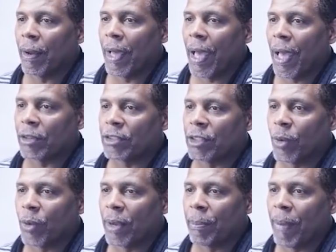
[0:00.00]
Actually,
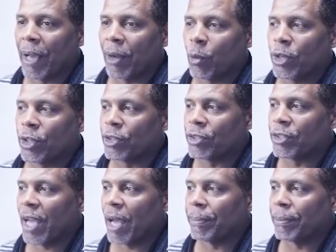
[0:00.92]
right back where you
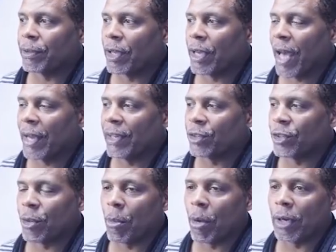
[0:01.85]
got into
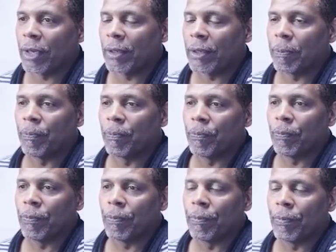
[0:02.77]
the market.
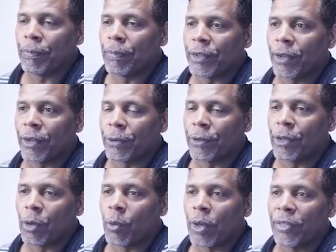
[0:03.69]
So you
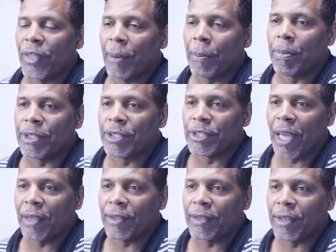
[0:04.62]
don't want that. But you
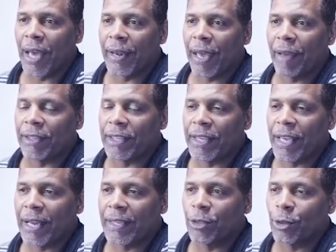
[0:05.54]
got
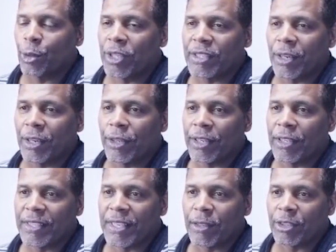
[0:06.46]
to get through this area. You can
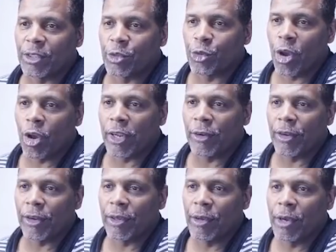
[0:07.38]
see it's a strong
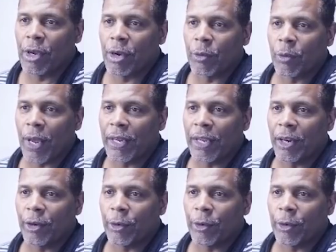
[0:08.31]
area right here.